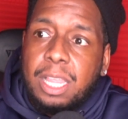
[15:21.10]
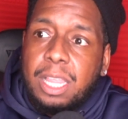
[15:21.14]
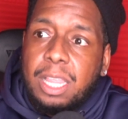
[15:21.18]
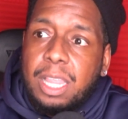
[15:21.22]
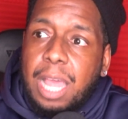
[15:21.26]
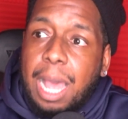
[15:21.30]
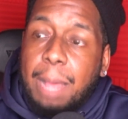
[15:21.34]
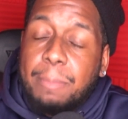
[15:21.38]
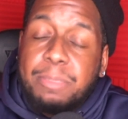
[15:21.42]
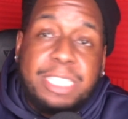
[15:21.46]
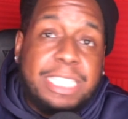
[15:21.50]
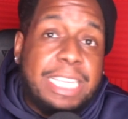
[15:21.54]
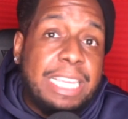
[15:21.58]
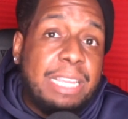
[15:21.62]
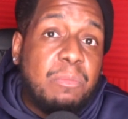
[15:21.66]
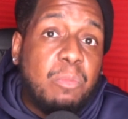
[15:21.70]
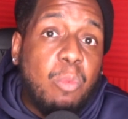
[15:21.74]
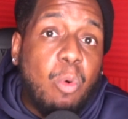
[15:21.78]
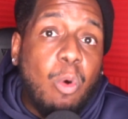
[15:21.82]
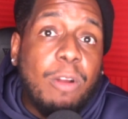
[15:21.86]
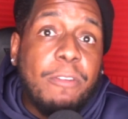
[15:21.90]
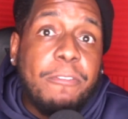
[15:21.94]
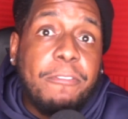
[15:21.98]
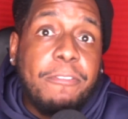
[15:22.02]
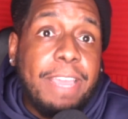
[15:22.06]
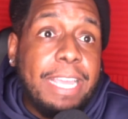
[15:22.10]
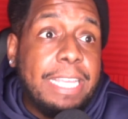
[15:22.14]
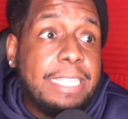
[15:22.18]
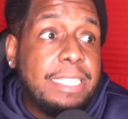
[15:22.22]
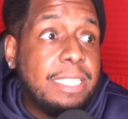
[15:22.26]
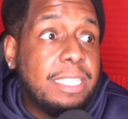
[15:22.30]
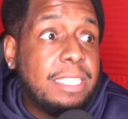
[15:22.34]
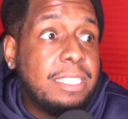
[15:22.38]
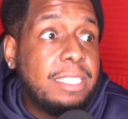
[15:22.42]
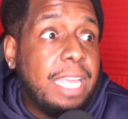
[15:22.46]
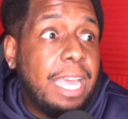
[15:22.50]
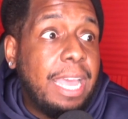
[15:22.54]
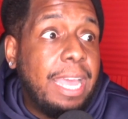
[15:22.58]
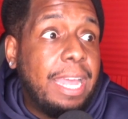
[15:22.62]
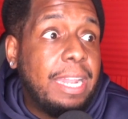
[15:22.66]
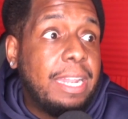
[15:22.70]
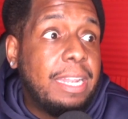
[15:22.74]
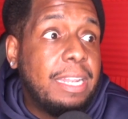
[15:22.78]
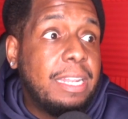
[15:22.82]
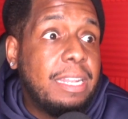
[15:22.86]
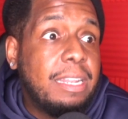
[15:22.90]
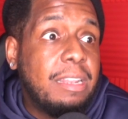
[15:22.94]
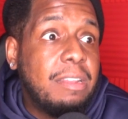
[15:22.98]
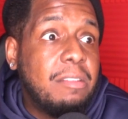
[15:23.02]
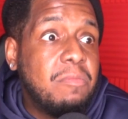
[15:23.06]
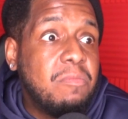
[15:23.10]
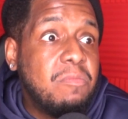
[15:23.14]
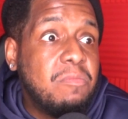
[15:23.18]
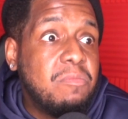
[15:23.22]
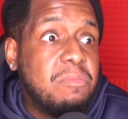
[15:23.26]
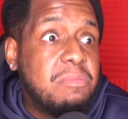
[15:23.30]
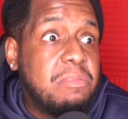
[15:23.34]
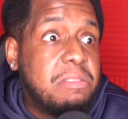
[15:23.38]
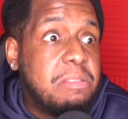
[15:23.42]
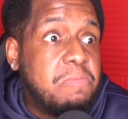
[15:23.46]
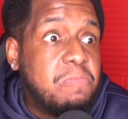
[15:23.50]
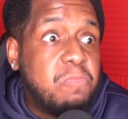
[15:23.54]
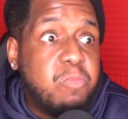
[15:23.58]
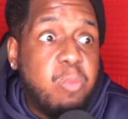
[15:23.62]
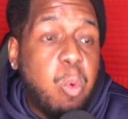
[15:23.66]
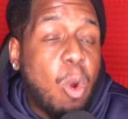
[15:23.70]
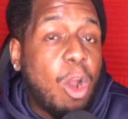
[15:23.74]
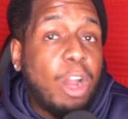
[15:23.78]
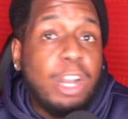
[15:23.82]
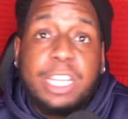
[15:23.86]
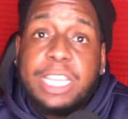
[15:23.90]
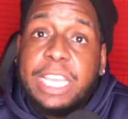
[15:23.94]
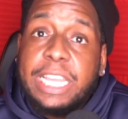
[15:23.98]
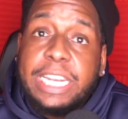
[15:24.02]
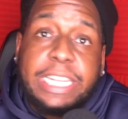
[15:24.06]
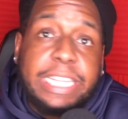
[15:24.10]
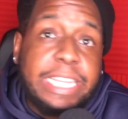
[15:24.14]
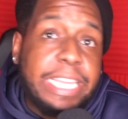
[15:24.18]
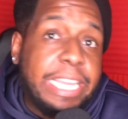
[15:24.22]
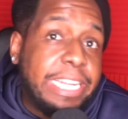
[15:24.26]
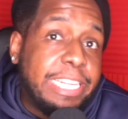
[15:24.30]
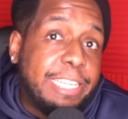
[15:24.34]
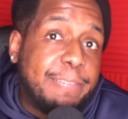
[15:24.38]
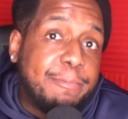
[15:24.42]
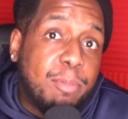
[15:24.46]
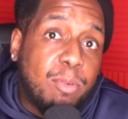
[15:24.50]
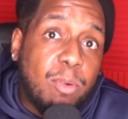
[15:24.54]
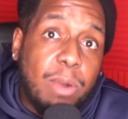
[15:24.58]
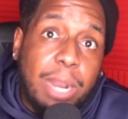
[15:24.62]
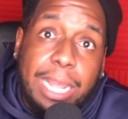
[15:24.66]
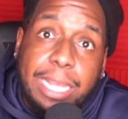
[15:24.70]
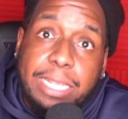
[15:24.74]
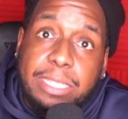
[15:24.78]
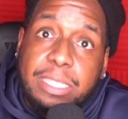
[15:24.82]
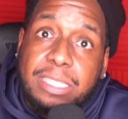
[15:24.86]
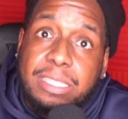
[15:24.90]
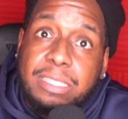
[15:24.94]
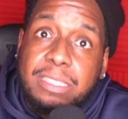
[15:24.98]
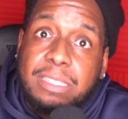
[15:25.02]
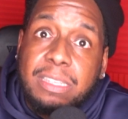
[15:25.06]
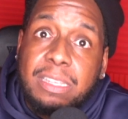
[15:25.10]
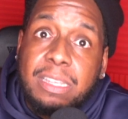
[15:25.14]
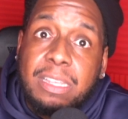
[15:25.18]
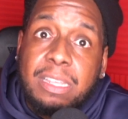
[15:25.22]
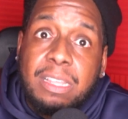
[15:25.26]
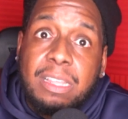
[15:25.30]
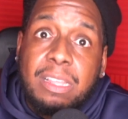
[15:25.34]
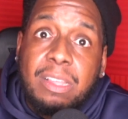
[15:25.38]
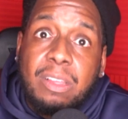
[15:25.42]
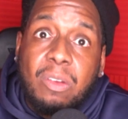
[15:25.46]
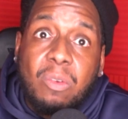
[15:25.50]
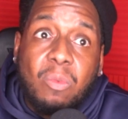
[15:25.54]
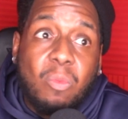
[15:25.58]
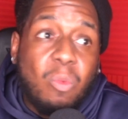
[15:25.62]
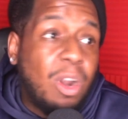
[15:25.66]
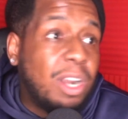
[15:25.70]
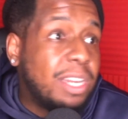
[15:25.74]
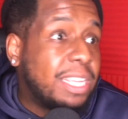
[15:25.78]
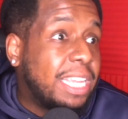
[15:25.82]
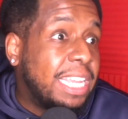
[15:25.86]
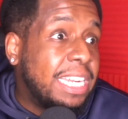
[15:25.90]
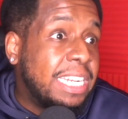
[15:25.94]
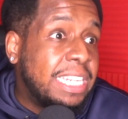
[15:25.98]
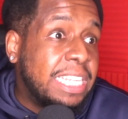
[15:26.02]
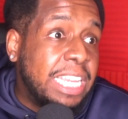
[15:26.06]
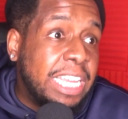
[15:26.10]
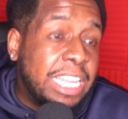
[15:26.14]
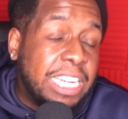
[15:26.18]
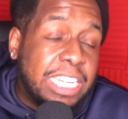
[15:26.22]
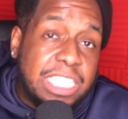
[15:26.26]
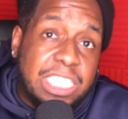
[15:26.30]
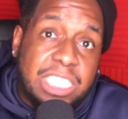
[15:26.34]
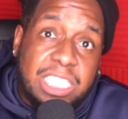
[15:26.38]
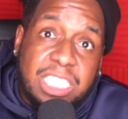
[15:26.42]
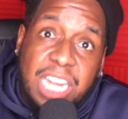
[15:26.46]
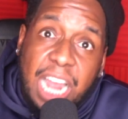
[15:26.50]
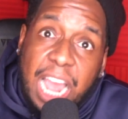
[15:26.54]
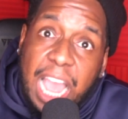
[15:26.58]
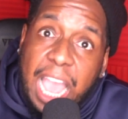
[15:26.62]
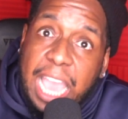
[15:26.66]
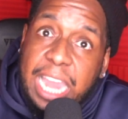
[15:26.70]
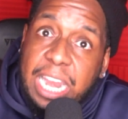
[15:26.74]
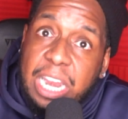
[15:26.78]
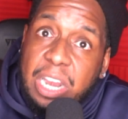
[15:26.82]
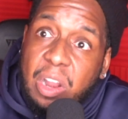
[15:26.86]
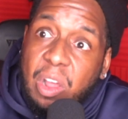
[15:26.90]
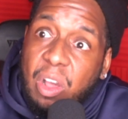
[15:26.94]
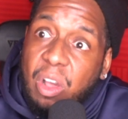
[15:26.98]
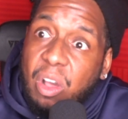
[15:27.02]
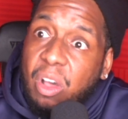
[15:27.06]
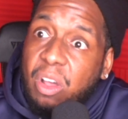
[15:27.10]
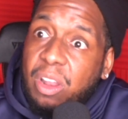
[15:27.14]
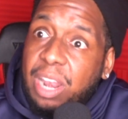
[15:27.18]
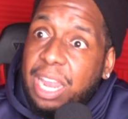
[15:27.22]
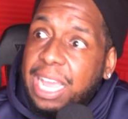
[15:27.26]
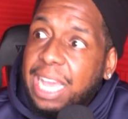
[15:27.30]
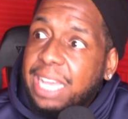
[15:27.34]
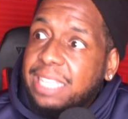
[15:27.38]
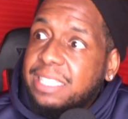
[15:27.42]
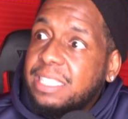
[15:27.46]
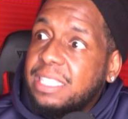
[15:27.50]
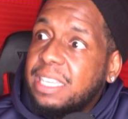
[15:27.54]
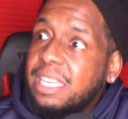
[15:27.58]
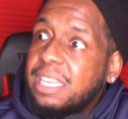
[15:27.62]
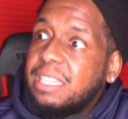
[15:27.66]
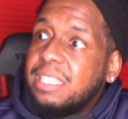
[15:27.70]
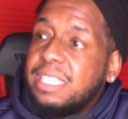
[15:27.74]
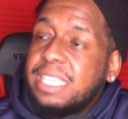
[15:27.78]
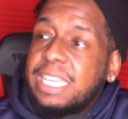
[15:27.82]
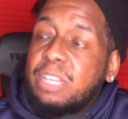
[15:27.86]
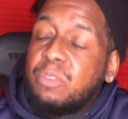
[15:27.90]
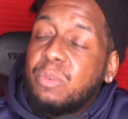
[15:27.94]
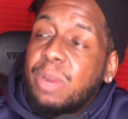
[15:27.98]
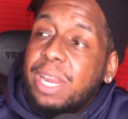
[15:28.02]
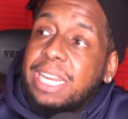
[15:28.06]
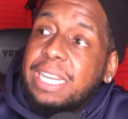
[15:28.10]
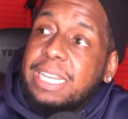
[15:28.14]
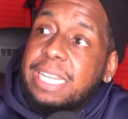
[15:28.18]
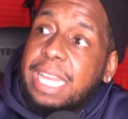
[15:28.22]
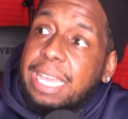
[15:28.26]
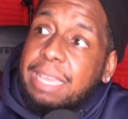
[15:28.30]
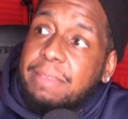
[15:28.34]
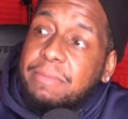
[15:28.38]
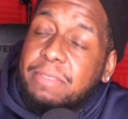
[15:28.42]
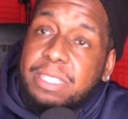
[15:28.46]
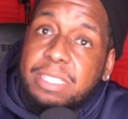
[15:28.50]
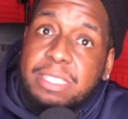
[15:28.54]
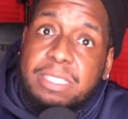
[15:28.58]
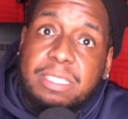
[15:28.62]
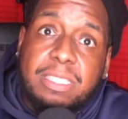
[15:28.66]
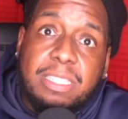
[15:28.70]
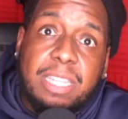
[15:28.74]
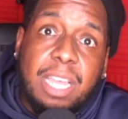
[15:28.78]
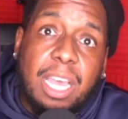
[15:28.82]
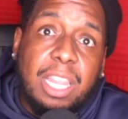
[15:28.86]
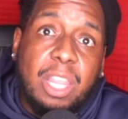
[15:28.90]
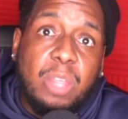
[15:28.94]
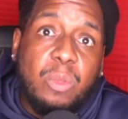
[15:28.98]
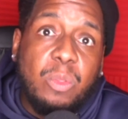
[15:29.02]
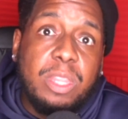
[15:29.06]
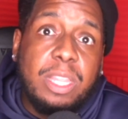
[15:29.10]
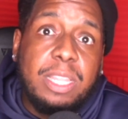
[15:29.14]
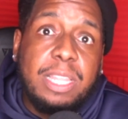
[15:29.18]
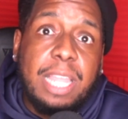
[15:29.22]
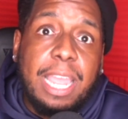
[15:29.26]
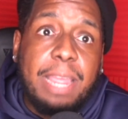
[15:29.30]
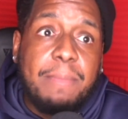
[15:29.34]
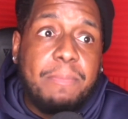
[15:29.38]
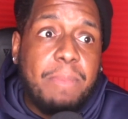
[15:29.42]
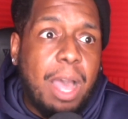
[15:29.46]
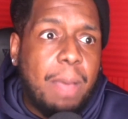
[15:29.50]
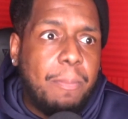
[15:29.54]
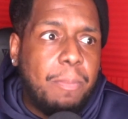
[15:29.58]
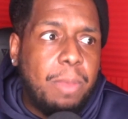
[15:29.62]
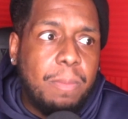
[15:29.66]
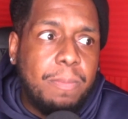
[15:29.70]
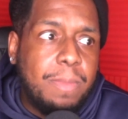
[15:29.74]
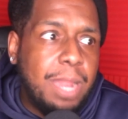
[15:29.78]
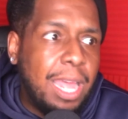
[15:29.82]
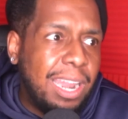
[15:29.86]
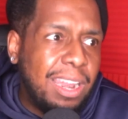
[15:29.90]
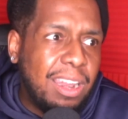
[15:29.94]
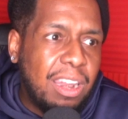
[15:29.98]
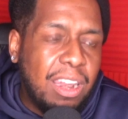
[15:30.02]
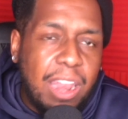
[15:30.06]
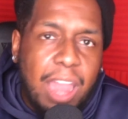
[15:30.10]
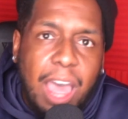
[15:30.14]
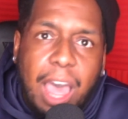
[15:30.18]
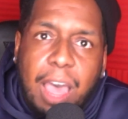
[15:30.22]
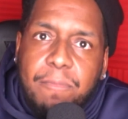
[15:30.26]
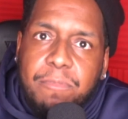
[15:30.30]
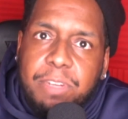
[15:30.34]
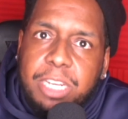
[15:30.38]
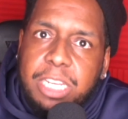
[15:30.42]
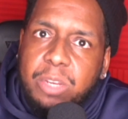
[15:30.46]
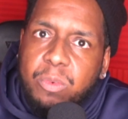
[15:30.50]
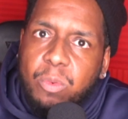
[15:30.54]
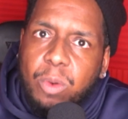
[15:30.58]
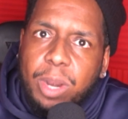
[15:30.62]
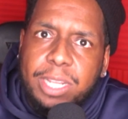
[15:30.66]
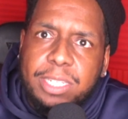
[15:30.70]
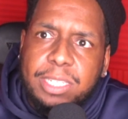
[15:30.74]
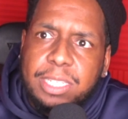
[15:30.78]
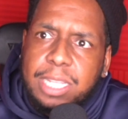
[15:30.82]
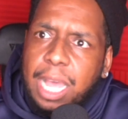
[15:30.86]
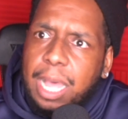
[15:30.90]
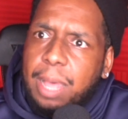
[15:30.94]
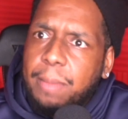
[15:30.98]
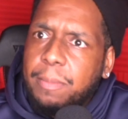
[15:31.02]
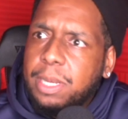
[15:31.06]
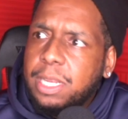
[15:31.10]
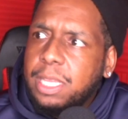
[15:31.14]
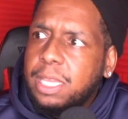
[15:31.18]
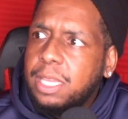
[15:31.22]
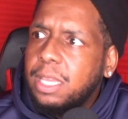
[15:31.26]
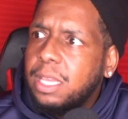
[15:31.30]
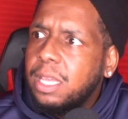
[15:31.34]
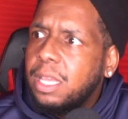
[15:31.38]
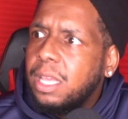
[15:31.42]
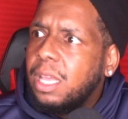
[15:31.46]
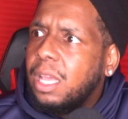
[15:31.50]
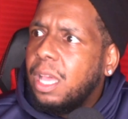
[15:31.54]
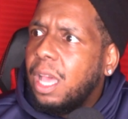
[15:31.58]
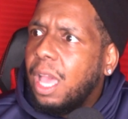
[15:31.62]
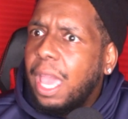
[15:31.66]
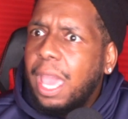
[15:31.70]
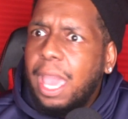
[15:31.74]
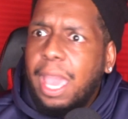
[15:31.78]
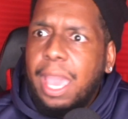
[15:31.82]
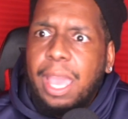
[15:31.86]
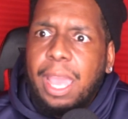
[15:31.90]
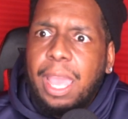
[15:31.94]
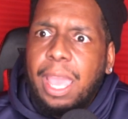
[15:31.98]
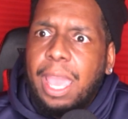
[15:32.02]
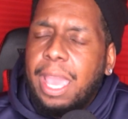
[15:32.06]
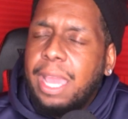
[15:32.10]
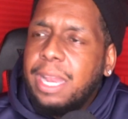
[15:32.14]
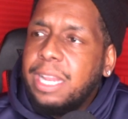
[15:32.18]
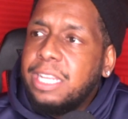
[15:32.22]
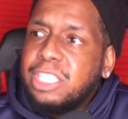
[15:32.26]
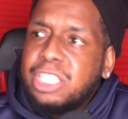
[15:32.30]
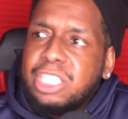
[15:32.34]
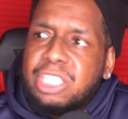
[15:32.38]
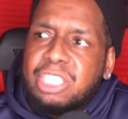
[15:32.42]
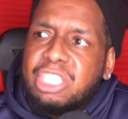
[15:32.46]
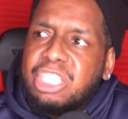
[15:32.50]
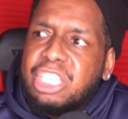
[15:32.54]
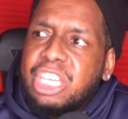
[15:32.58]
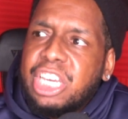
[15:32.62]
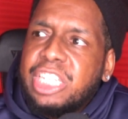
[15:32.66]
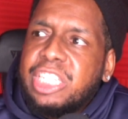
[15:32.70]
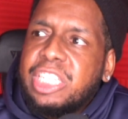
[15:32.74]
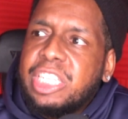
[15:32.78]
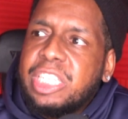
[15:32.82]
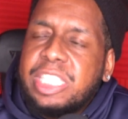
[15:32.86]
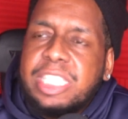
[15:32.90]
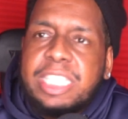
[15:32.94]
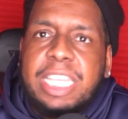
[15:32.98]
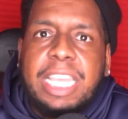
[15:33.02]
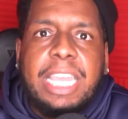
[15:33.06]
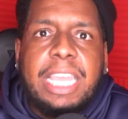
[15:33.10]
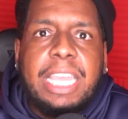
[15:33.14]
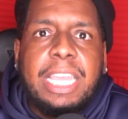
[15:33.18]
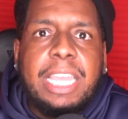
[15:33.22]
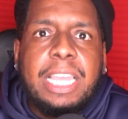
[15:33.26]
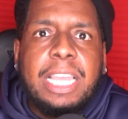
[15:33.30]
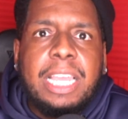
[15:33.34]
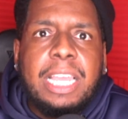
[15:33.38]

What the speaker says: I'm seeing more faces that weren't getting any press, weren't getting any shine at all. Like I seen D. Ray Davis the other day pop up, and I love D. Ray's comedy. And it's just good to see